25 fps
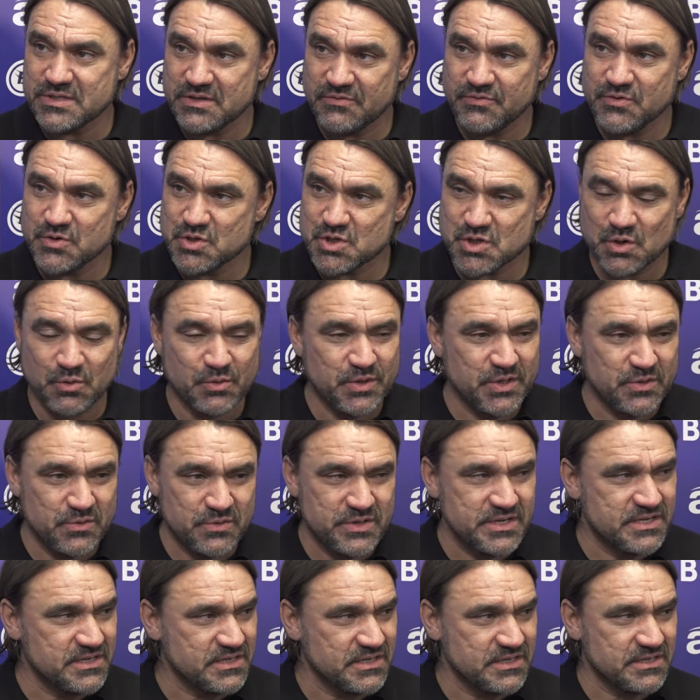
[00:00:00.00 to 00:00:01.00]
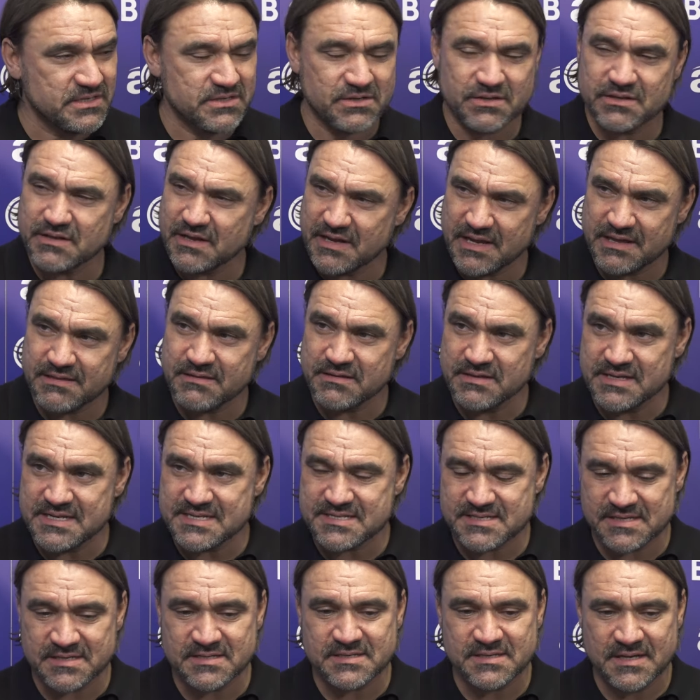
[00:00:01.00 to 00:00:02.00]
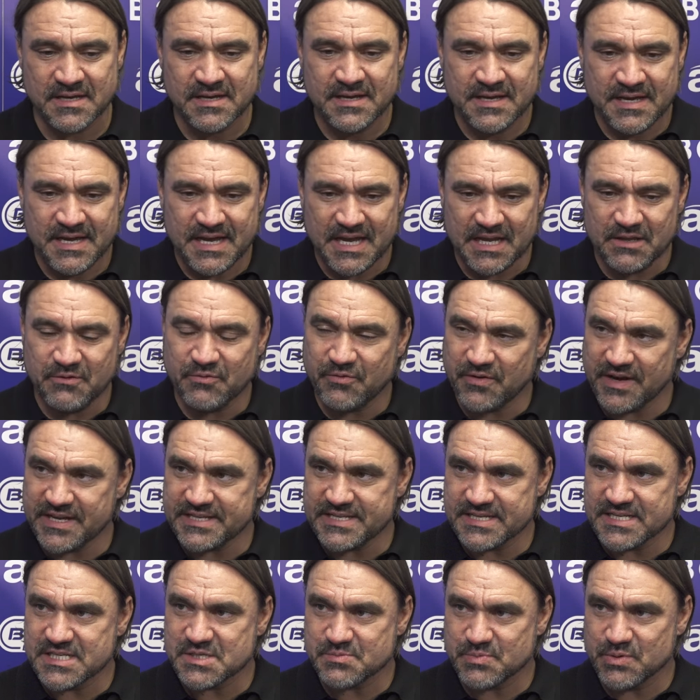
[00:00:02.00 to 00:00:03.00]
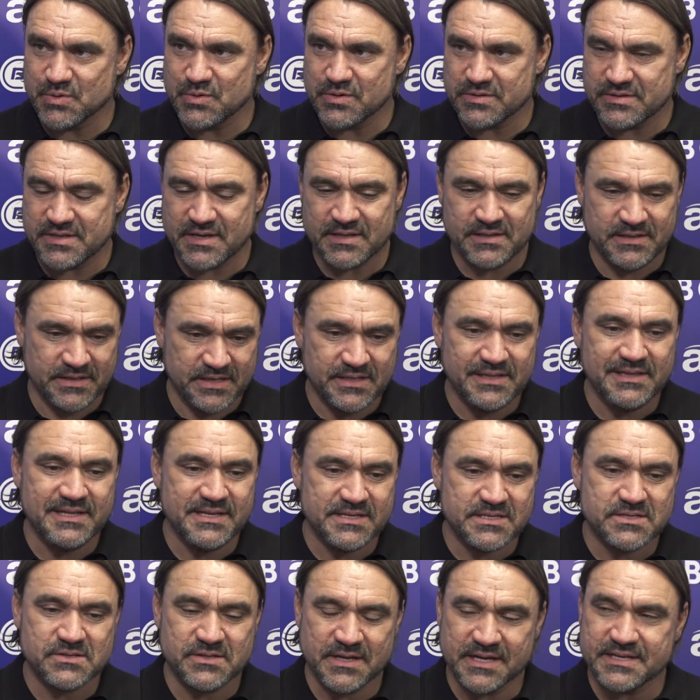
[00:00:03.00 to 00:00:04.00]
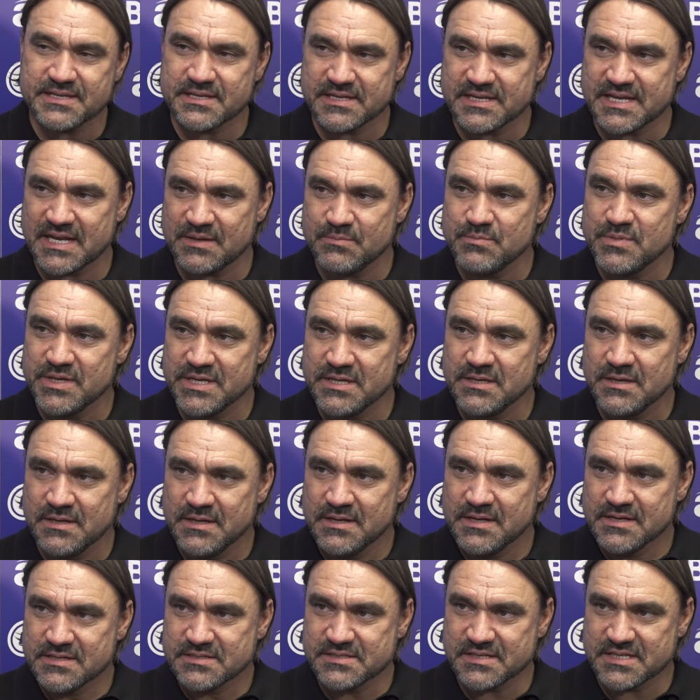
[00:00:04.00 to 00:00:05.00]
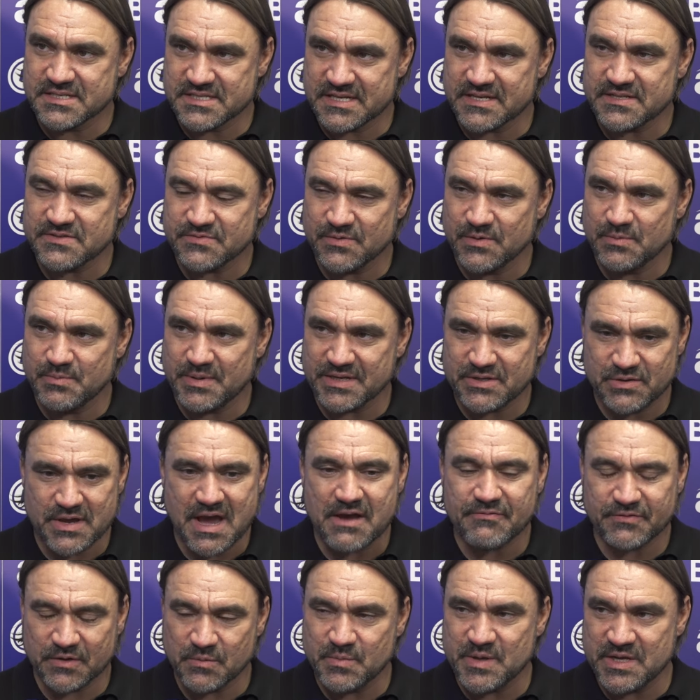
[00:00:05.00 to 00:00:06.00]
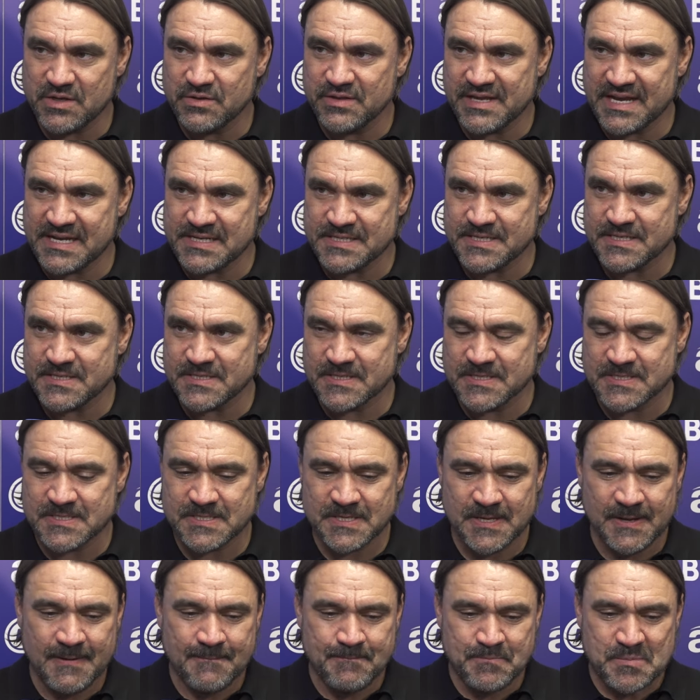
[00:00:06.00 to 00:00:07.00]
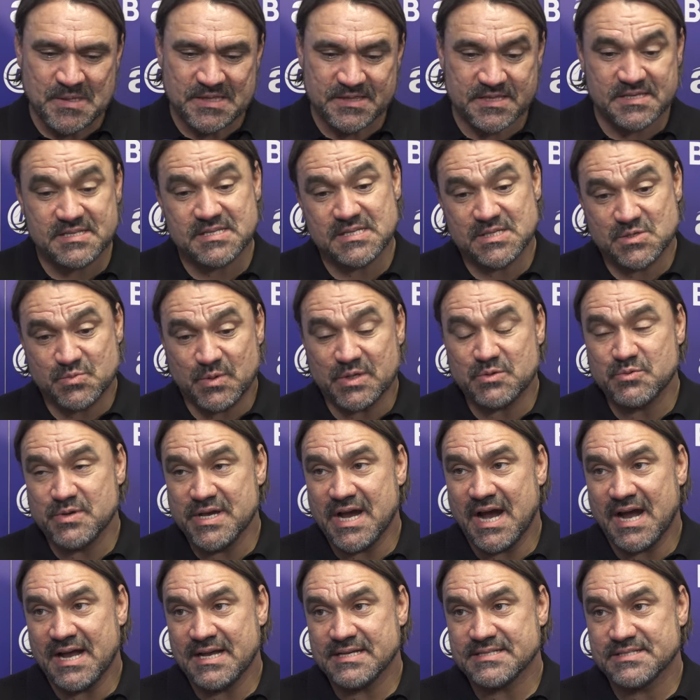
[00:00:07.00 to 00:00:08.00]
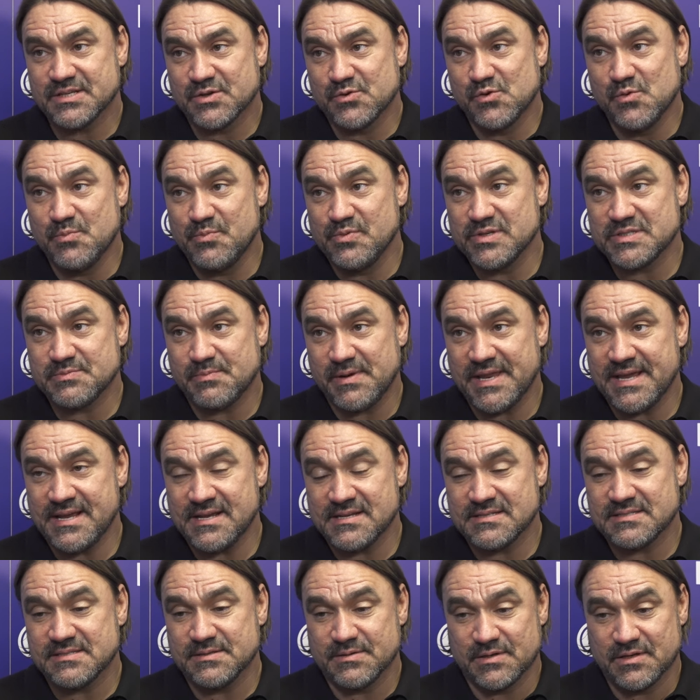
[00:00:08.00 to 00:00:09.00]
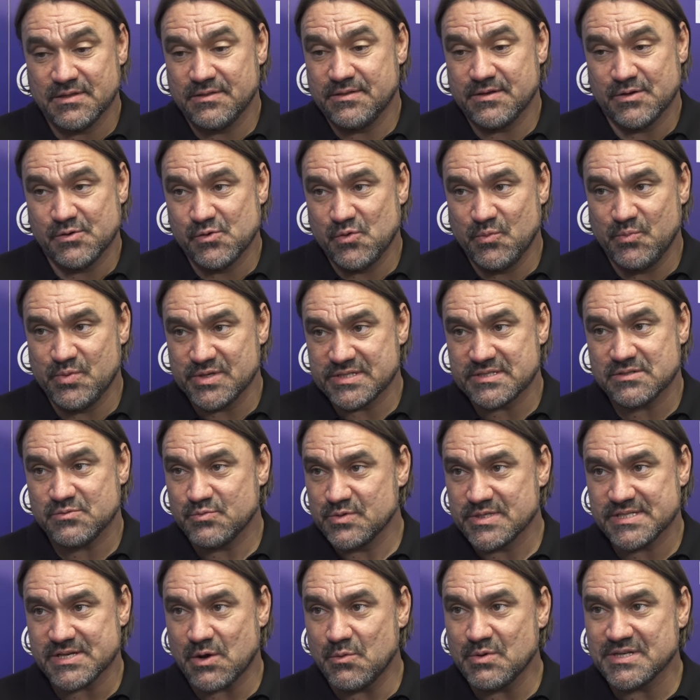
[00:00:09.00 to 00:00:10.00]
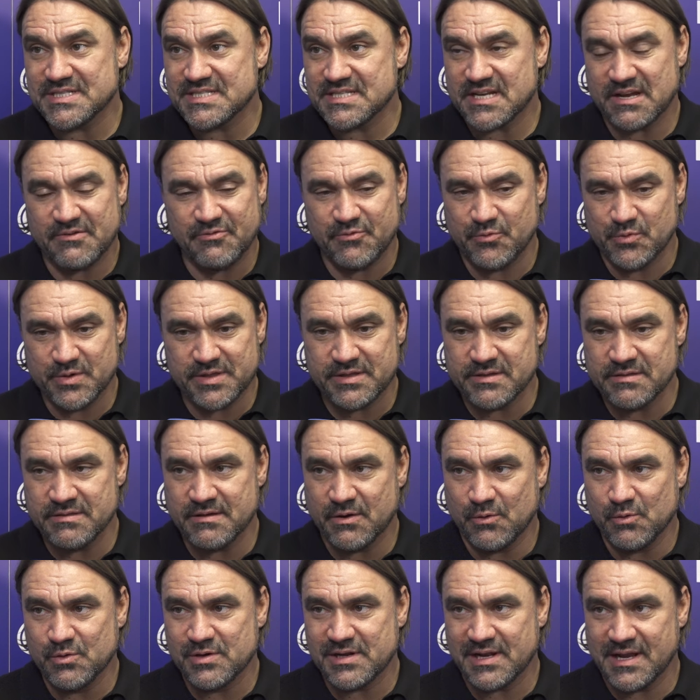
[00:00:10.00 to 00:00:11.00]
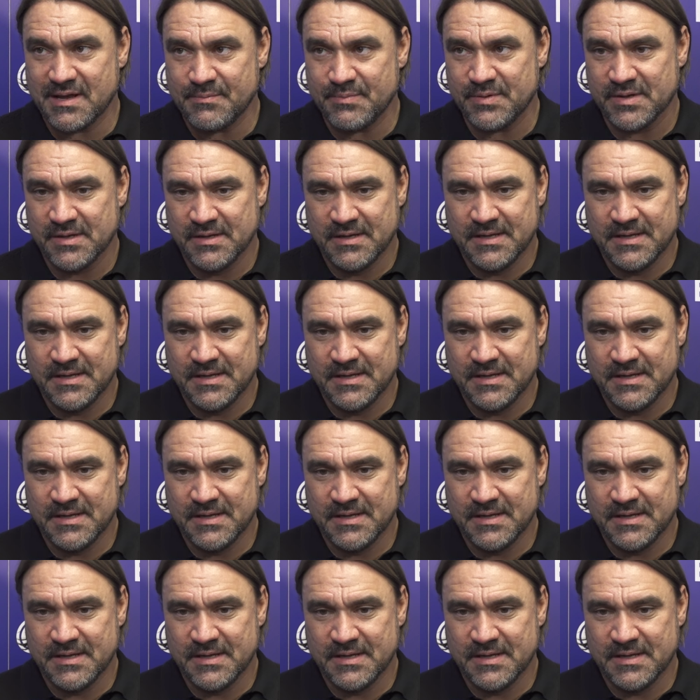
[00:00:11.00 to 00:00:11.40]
If you show unity and togetherness and fighting spirit, then Leeds United can be successful. But you have to be united. And this is what we are as a group with players, the group is with our staff within the whole club.